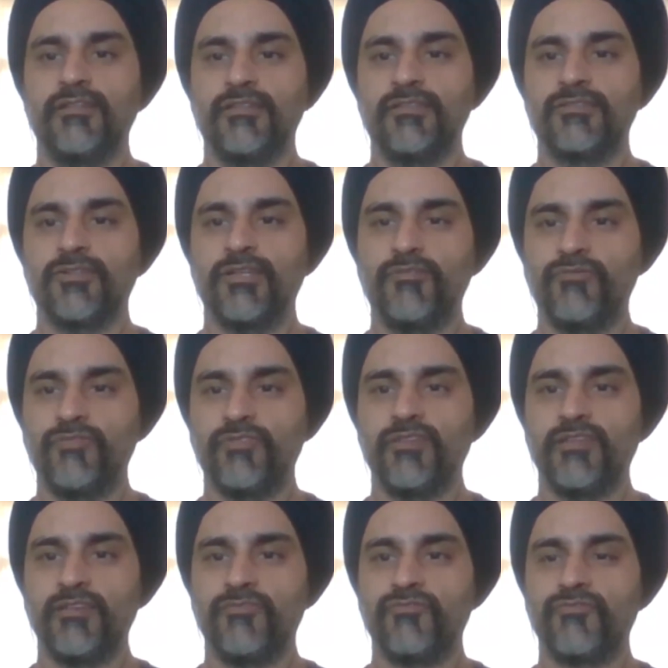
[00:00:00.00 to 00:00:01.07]
So
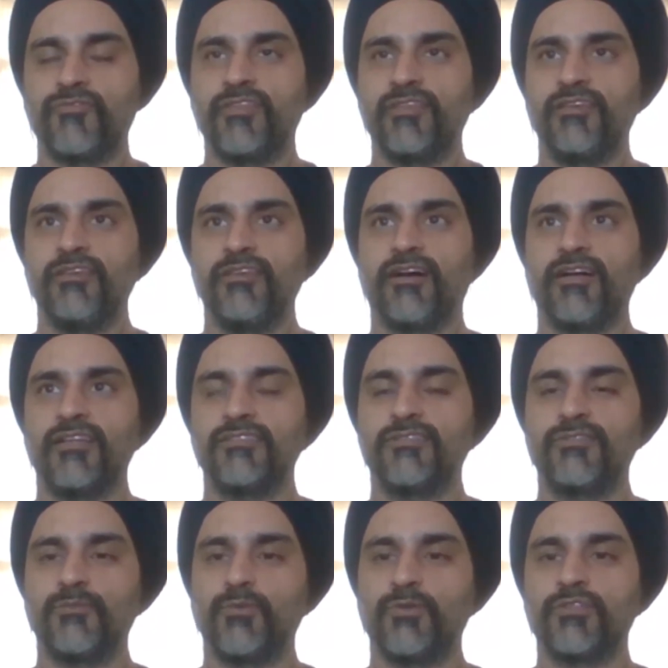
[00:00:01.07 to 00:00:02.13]
if the answer
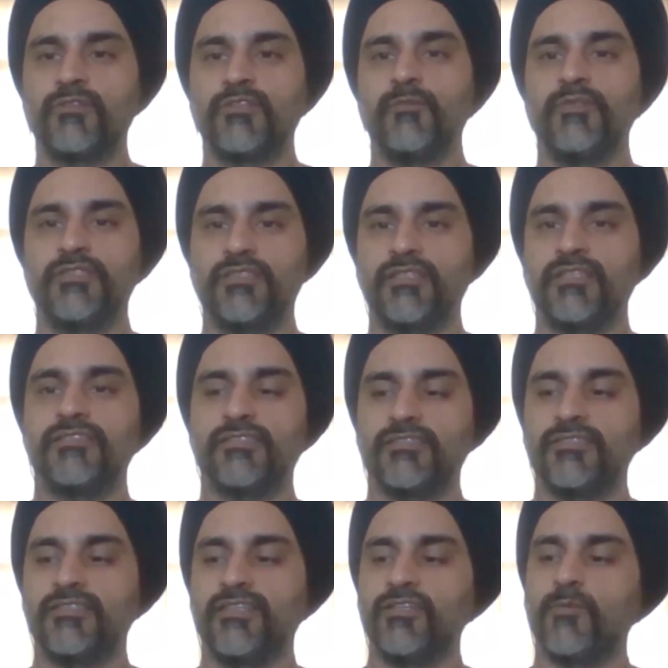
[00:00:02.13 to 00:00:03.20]
to both of them is yes,
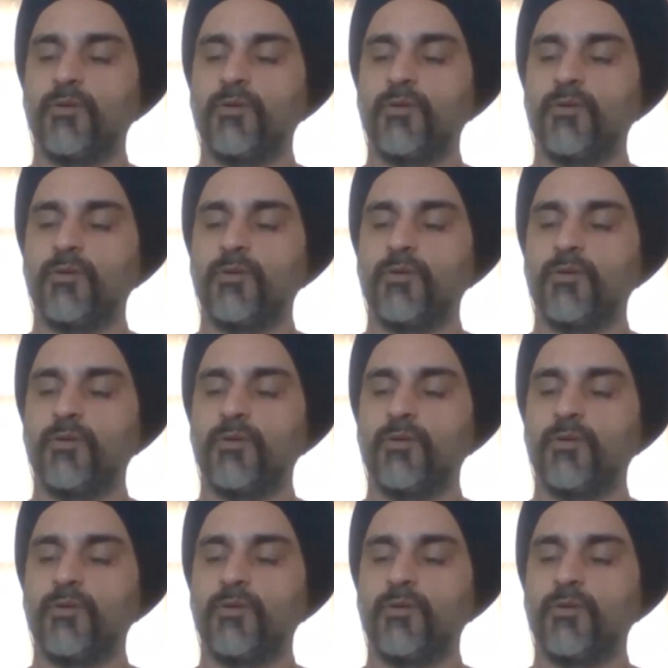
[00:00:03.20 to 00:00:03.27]
then your